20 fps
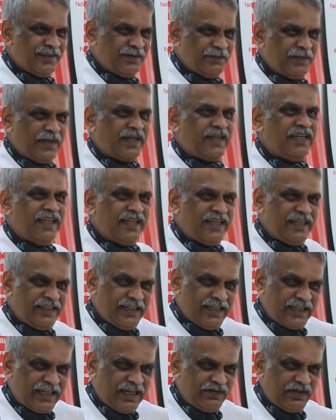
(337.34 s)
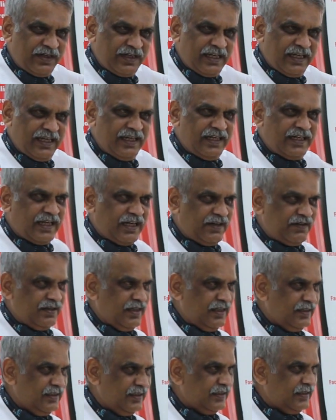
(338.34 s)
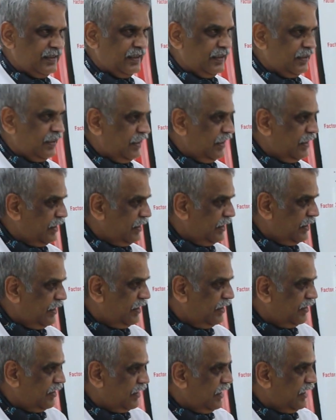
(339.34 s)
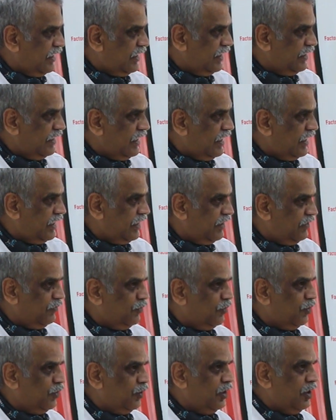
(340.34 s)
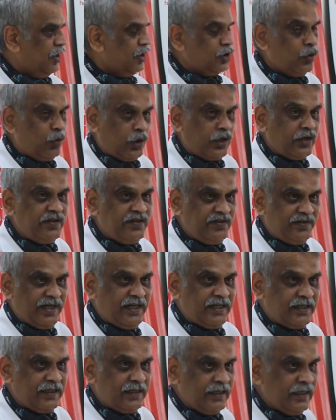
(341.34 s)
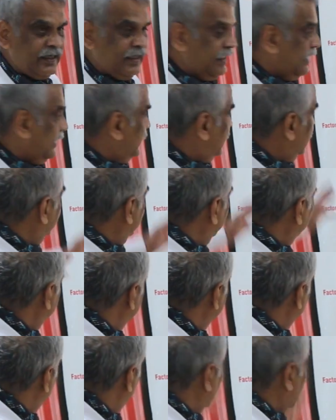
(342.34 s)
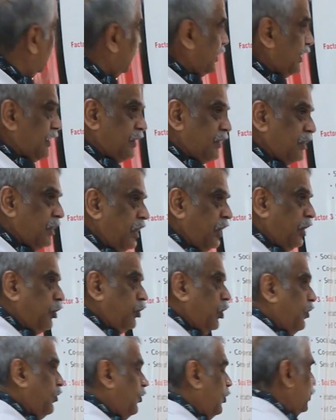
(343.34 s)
Like clearing the traffic light, driving this thing, clearing the clearing that, game. So what have you done in these 15 qualities? You have